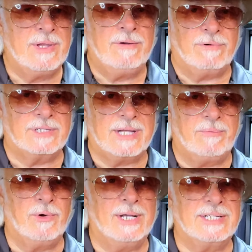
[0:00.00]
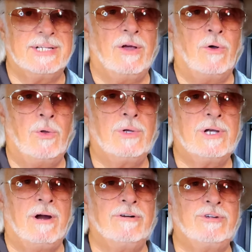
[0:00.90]
for some reason a whole
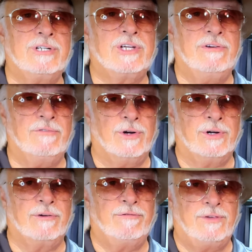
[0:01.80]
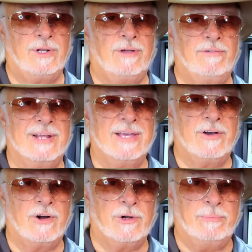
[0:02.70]
cartridge converter full of
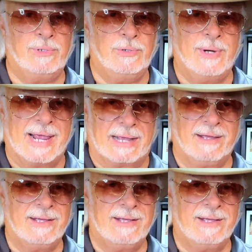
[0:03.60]
Leonardo blue ink